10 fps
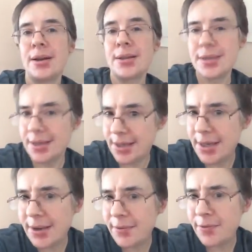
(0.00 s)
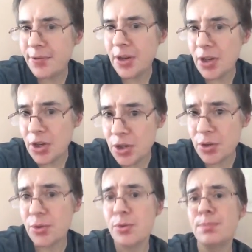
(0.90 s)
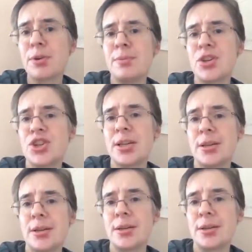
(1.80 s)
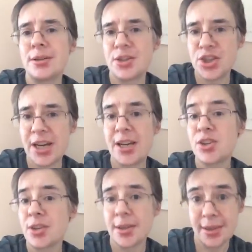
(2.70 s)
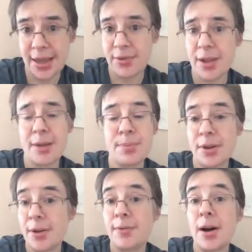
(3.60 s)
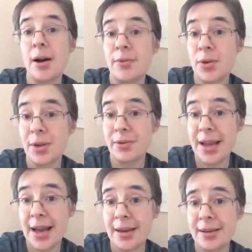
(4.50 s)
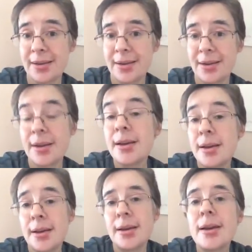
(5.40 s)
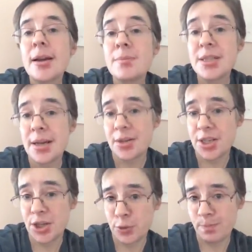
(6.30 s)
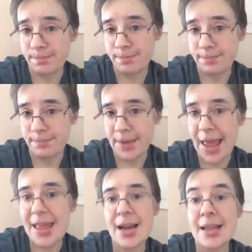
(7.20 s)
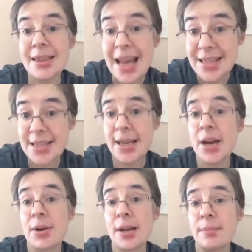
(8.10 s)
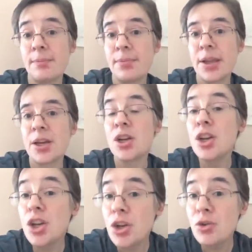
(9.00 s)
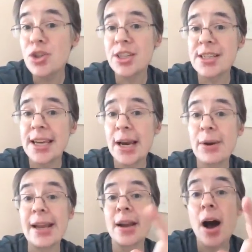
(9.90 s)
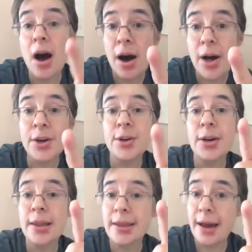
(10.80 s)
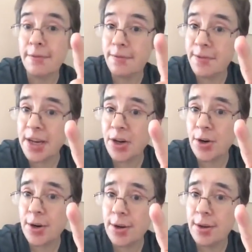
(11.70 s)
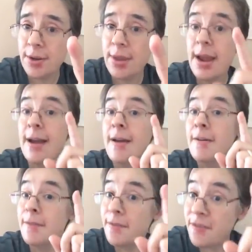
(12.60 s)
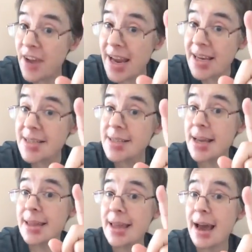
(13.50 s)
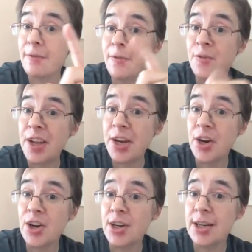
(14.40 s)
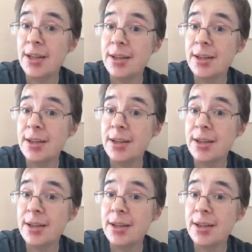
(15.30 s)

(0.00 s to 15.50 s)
to give you permission to change, level up, evolve, and all of that. It comes down to you. That's scary. Hugely scary. And honor that fear. Face that fear.